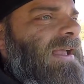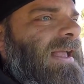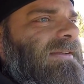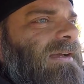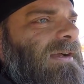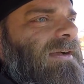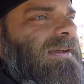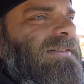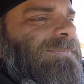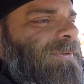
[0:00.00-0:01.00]
and
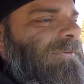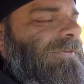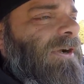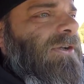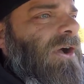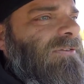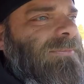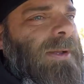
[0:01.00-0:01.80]
it's pretty fucking awesome.